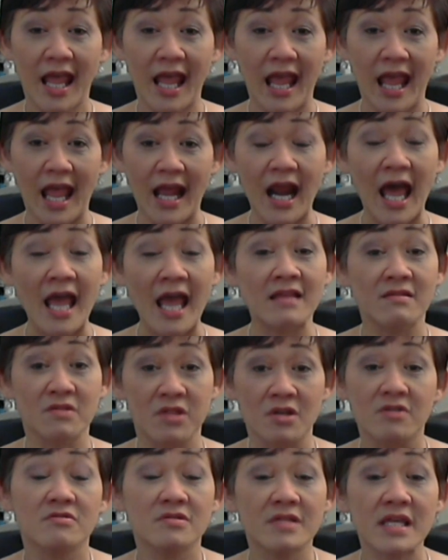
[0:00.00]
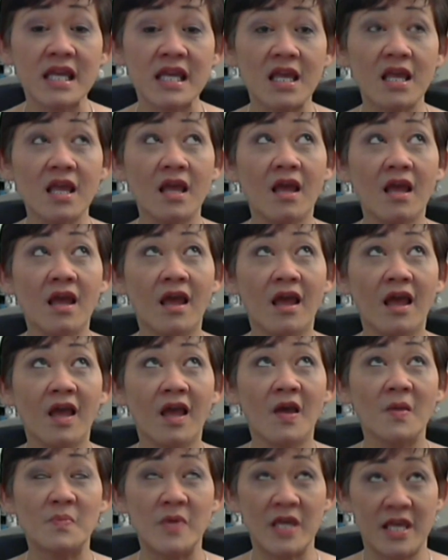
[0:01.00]
And I literally
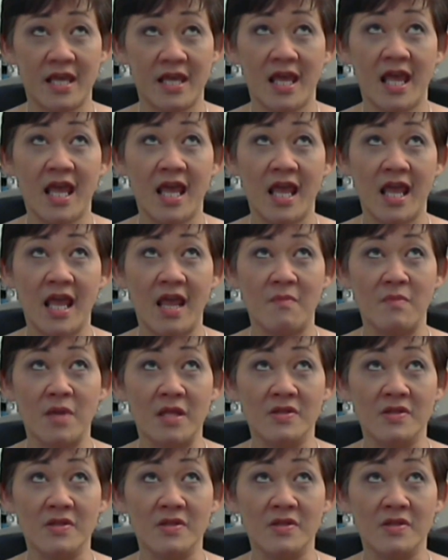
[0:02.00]
became,